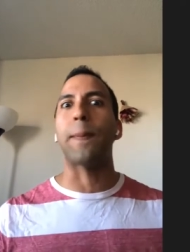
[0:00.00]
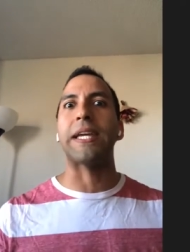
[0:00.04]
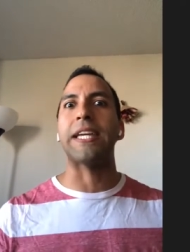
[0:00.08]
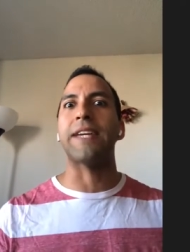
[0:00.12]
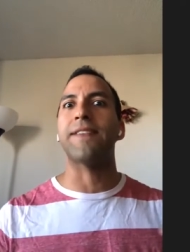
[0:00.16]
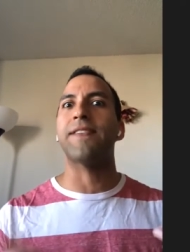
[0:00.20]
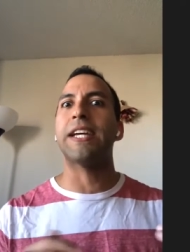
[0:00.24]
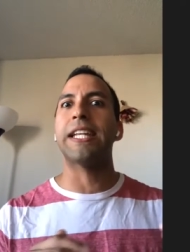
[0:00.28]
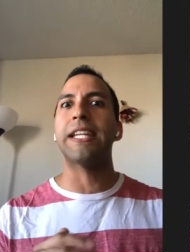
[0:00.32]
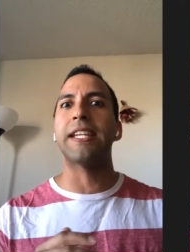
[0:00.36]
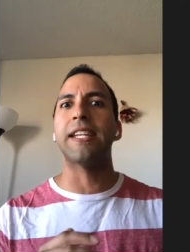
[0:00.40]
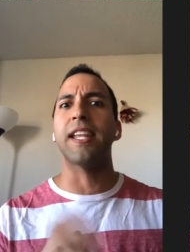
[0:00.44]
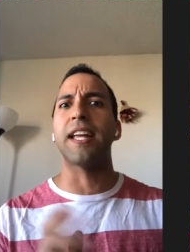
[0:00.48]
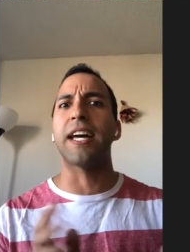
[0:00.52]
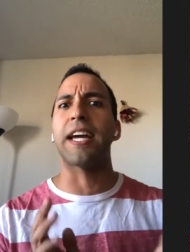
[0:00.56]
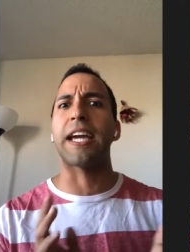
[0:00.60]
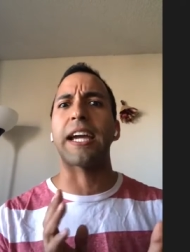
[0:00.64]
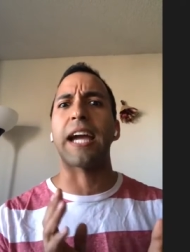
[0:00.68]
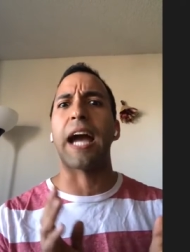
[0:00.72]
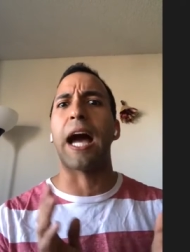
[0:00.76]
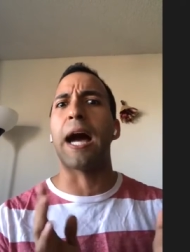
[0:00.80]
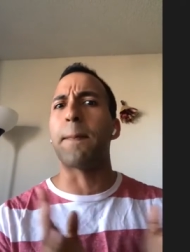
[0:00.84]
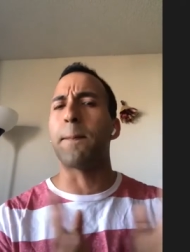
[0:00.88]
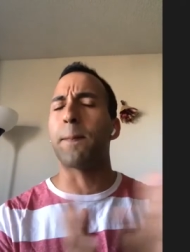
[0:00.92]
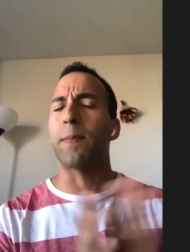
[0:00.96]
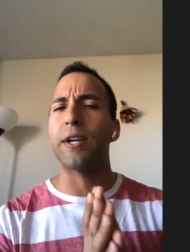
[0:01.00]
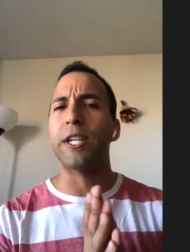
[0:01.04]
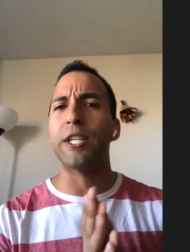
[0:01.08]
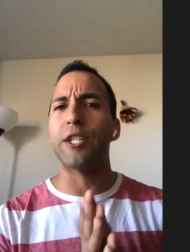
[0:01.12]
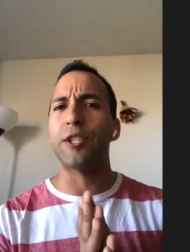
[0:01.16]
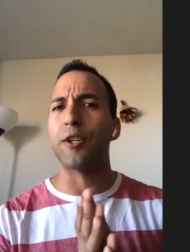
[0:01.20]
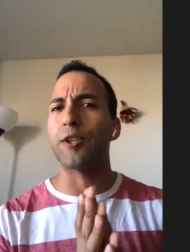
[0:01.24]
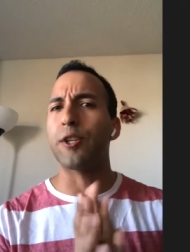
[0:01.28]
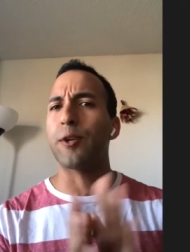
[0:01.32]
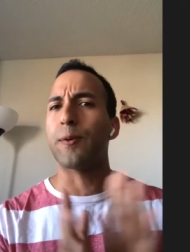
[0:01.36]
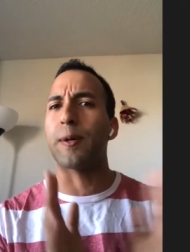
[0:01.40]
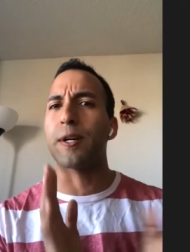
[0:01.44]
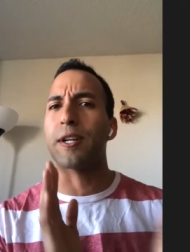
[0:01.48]
Even like I'm pretty
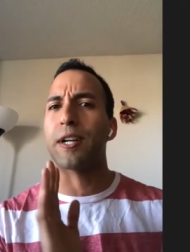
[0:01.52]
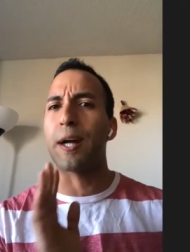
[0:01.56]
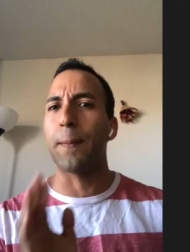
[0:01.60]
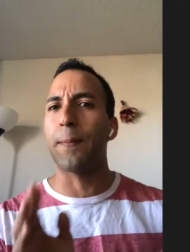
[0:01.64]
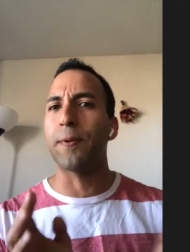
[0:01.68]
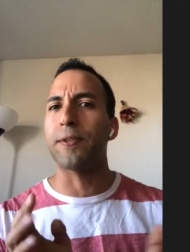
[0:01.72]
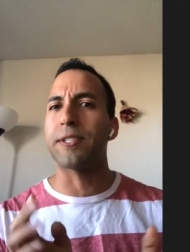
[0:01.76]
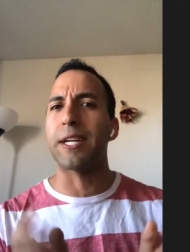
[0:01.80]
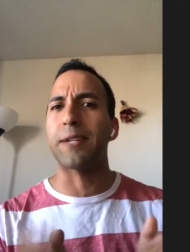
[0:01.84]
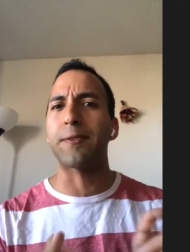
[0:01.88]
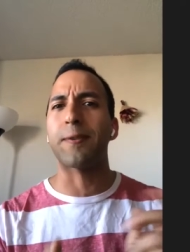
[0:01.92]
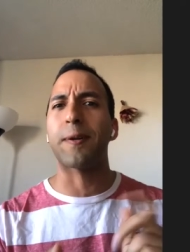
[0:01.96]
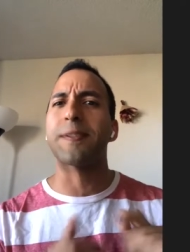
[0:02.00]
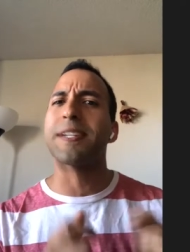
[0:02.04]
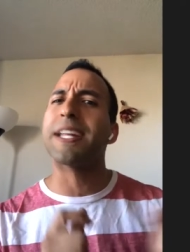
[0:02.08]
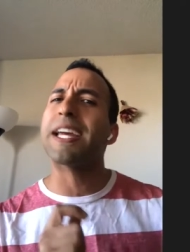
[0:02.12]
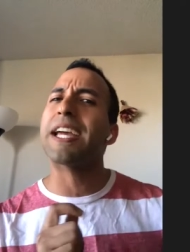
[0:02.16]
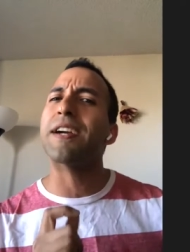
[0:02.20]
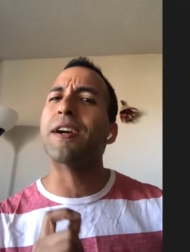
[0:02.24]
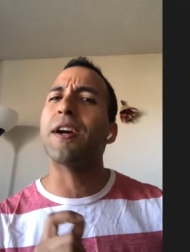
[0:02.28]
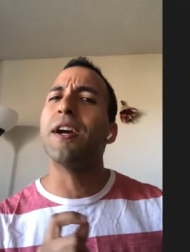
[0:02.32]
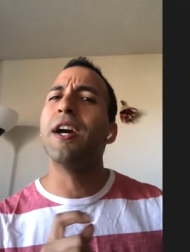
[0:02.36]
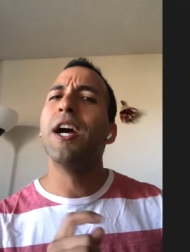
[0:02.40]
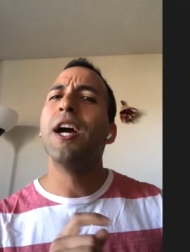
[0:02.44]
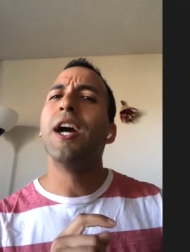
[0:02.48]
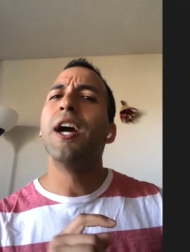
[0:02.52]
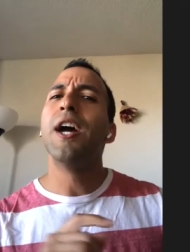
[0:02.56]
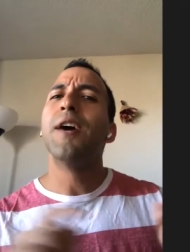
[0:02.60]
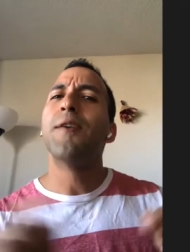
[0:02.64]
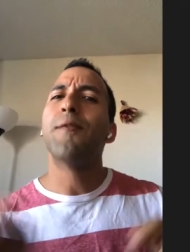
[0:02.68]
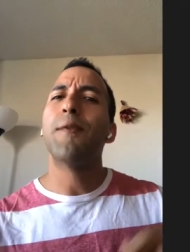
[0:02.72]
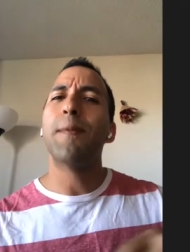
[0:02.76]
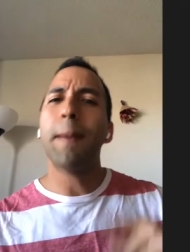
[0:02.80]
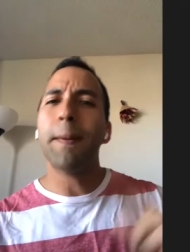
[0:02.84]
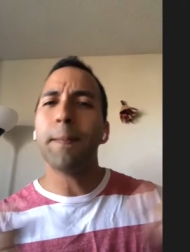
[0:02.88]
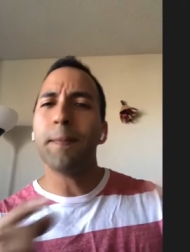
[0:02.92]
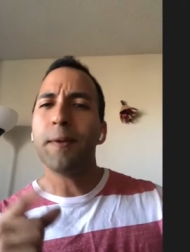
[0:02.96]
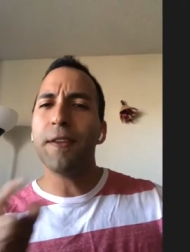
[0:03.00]
sure there were a couple times where I was like,
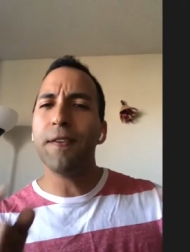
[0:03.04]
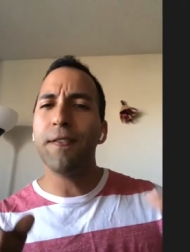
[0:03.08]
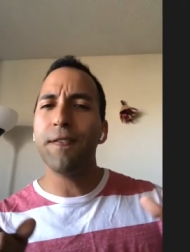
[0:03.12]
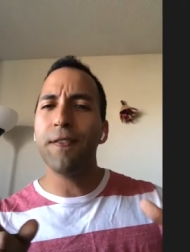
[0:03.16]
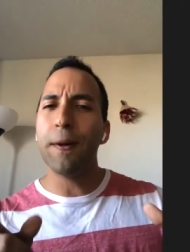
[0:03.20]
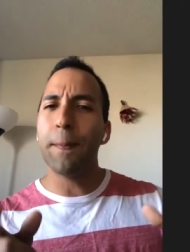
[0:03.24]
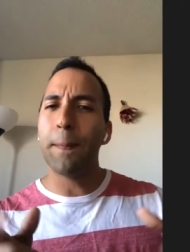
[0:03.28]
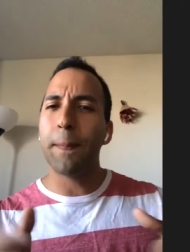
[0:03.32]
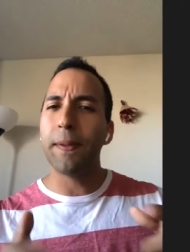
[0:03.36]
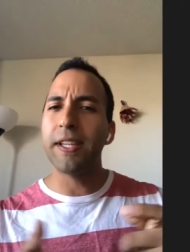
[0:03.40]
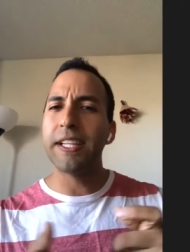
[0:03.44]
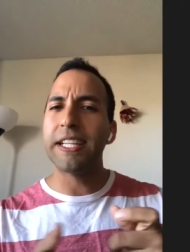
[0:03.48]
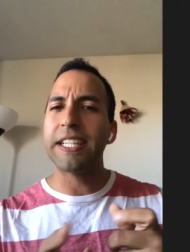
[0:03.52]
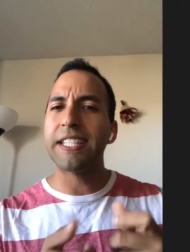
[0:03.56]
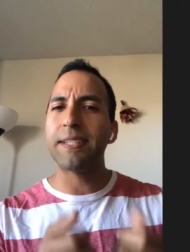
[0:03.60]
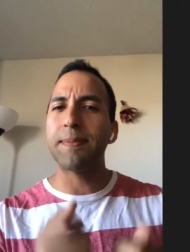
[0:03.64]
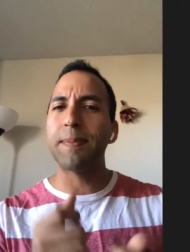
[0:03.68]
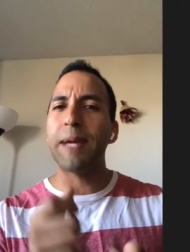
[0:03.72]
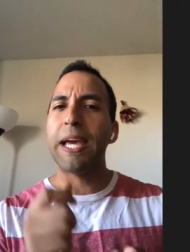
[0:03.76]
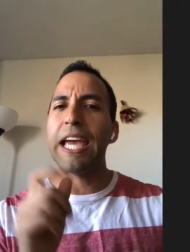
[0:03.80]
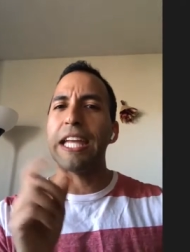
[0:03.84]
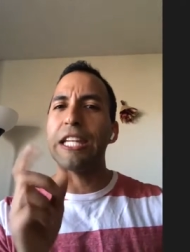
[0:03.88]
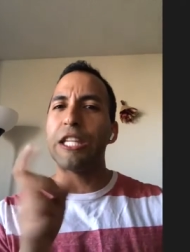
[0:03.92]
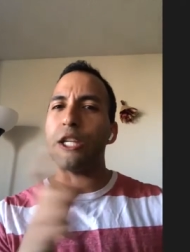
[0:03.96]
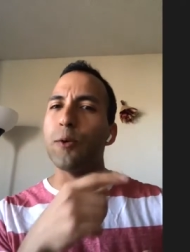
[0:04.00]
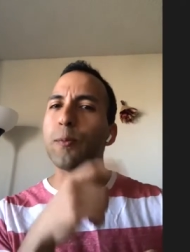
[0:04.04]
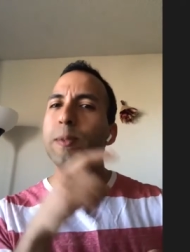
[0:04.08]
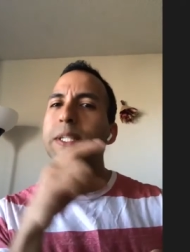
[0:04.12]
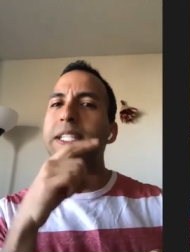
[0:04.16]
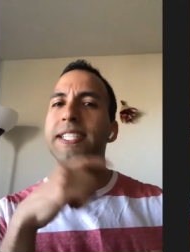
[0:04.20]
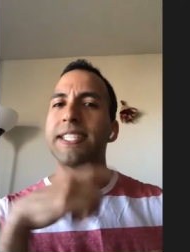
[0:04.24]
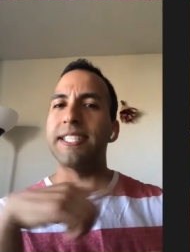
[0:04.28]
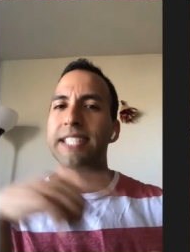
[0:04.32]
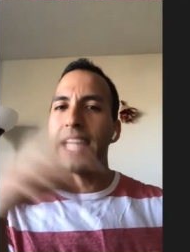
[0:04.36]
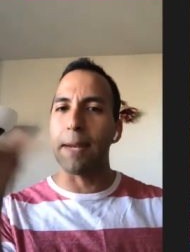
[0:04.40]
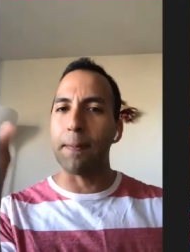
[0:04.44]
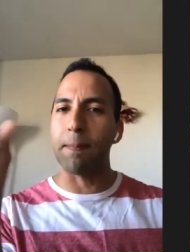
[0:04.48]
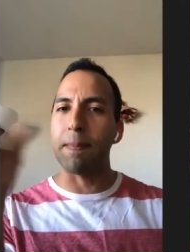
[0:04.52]
remember the foot placement? And you would
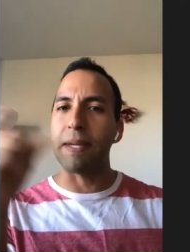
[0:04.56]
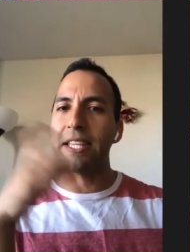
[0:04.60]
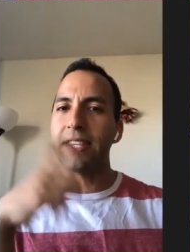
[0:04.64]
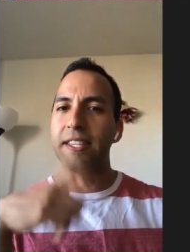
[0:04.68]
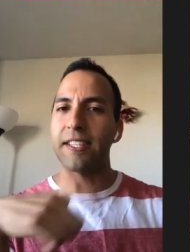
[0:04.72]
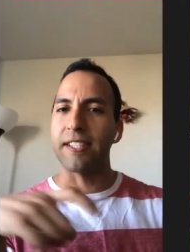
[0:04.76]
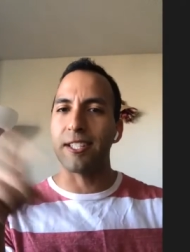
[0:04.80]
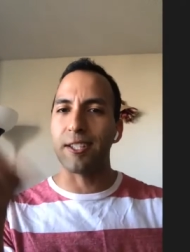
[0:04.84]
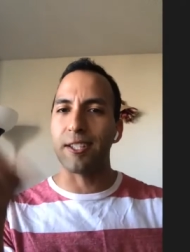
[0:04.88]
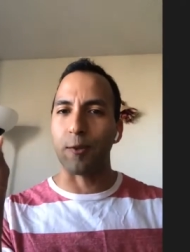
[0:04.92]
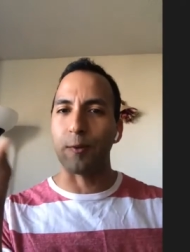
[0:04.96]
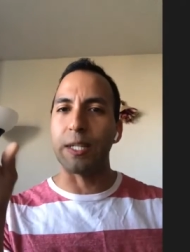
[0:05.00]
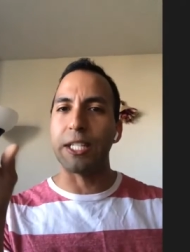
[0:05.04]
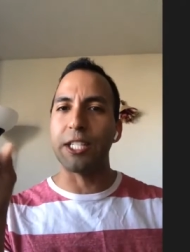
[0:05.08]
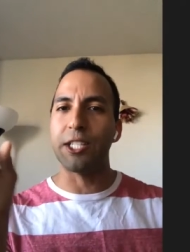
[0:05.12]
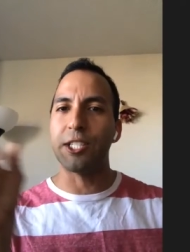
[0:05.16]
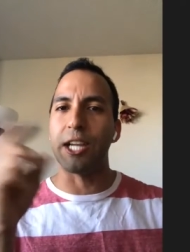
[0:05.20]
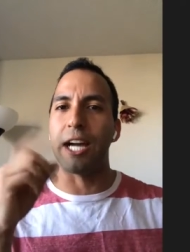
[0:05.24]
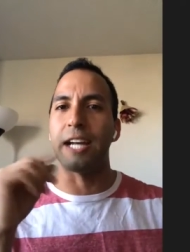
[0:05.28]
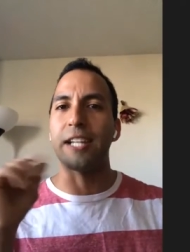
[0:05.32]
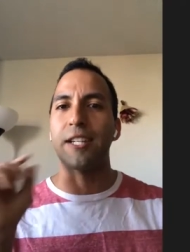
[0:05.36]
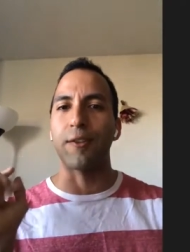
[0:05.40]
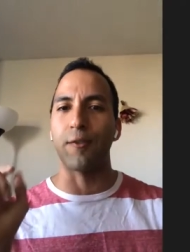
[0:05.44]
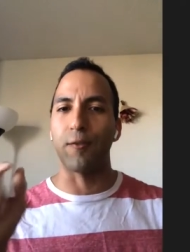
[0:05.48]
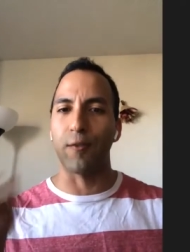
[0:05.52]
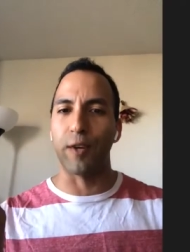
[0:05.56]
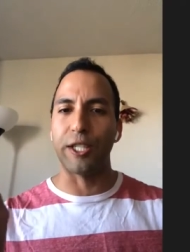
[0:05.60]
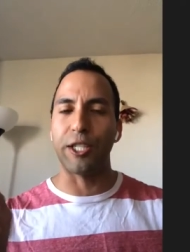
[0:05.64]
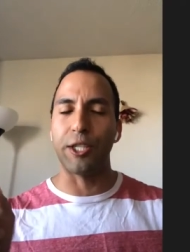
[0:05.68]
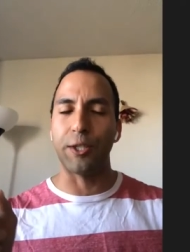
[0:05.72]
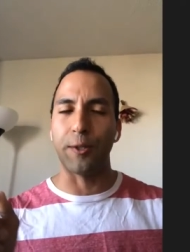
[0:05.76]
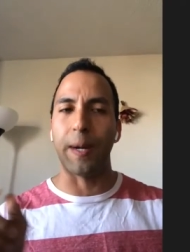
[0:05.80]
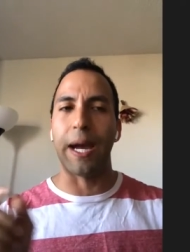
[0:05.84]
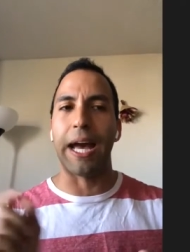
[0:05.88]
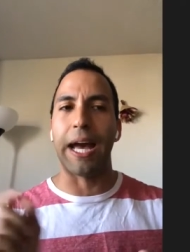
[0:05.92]
send me the screenshots of what you